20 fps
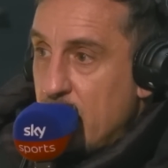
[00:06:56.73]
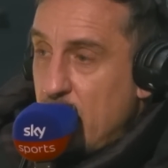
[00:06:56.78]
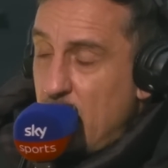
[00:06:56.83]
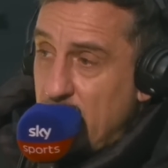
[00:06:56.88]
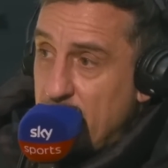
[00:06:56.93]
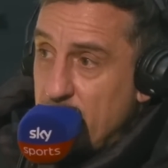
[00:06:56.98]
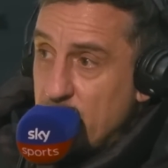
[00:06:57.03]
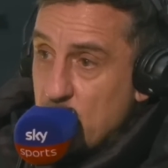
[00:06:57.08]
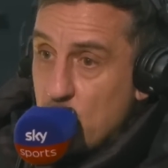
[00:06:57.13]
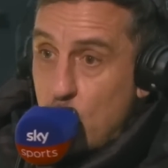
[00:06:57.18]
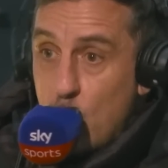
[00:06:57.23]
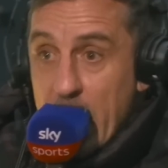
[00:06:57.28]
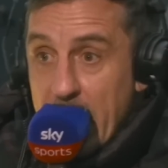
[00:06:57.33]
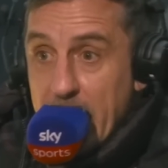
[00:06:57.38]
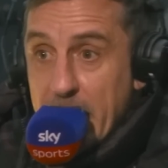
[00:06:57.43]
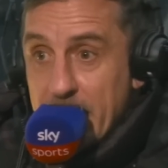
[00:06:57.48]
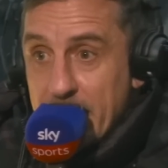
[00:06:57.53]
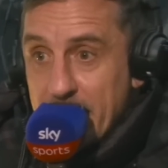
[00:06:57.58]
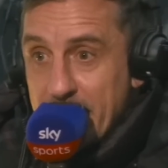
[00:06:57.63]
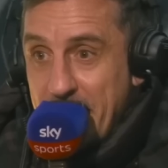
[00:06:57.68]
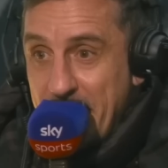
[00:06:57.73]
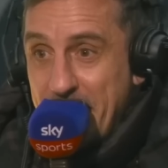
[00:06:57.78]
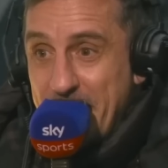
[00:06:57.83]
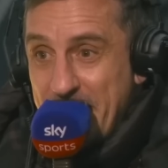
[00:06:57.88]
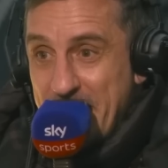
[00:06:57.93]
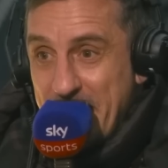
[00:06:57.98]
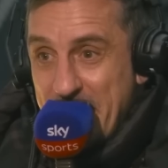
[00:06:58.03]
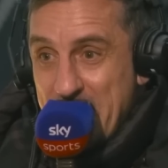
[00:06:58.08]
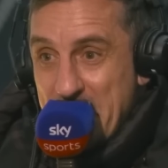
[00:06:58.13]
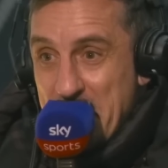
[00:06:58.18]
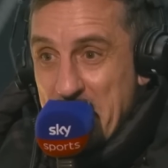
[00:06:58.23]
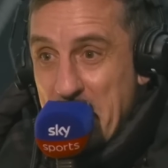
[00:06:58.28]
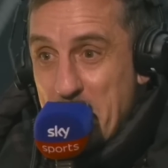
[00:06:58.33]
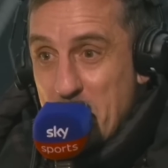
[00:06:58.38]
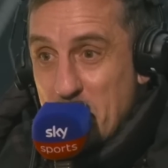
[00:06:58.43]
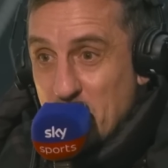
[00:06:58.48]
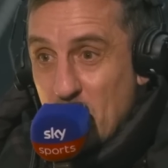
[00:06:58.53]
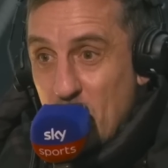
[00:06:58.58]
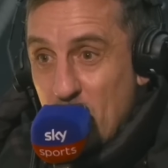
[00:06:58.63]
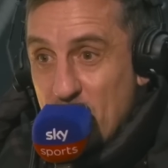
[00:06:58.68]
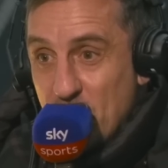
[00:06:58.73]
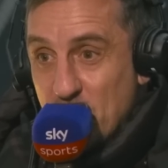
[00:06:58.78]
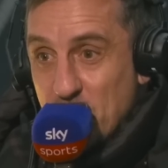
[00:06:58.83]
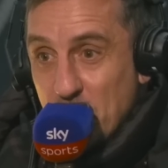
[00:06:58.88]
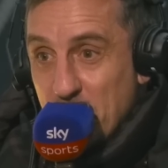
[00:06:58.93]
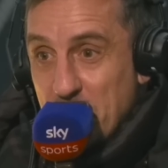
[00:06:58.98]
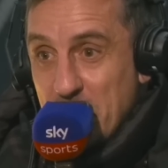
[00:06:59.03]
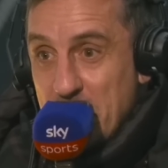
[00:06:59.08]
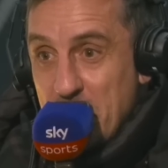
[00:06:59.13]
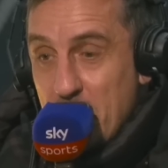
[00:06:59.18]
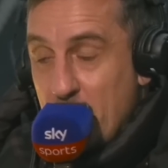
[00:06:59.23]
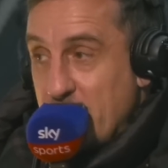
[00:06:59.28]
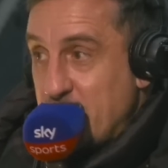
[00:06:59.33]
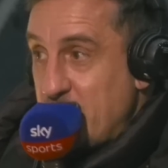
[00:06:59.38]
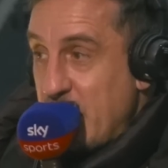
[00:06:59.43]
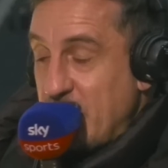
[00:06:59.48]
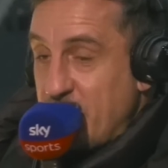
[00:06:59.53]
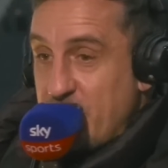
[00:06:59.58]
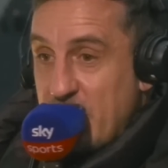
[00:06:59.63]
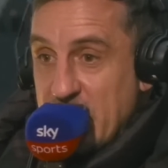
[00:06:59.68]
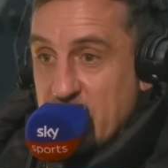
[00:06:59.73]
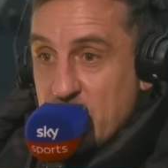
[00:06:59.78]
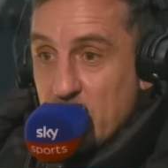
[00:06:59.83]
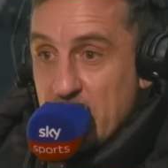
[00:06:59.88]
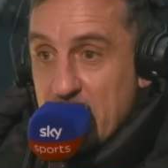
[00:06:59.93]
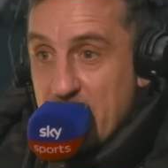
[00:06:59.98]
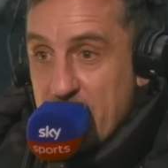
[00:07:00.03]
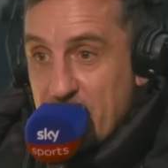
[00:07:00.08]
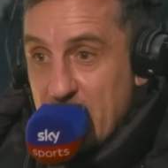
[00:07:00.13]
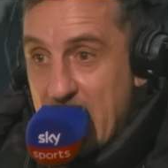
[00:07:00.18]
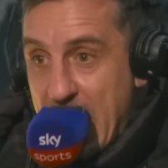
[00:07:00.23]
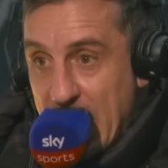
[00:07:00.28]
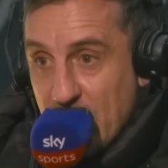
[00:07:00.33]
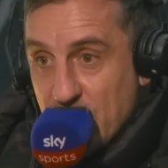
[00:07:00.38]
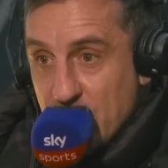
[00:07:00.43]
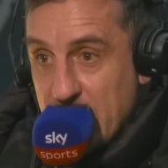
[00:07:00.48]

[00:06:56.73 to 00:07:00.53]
Well, it was quick. It was all of a sudden, you know, he's gone in a flash.